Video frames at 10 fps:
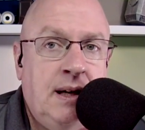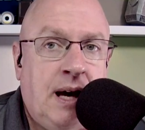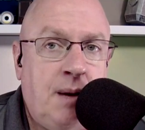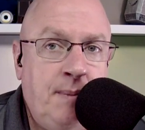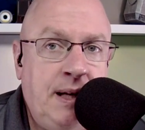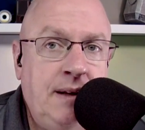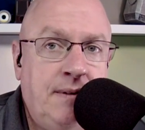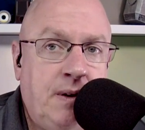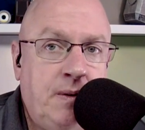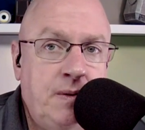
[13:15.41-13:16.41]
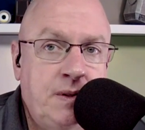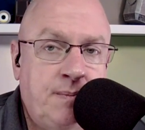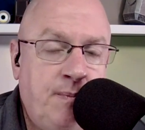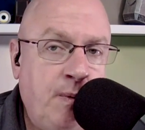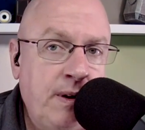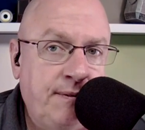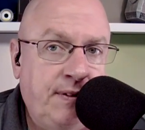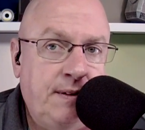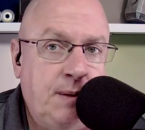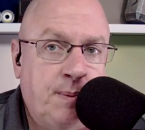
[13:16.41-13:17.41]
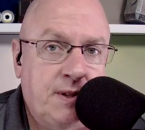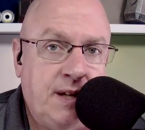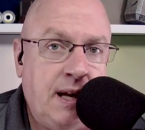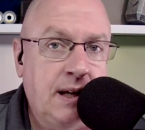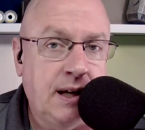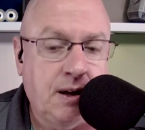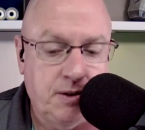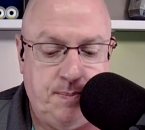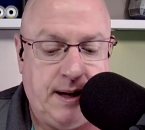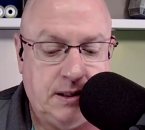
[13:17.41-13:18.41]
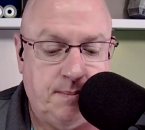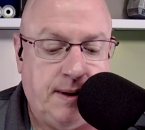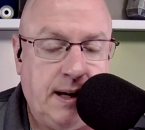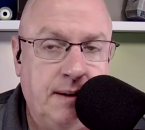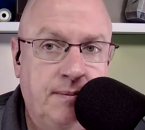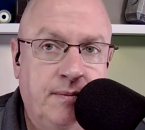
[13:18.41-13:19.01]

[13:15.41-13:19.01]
how many of those, more than 50%, and it goes back to my,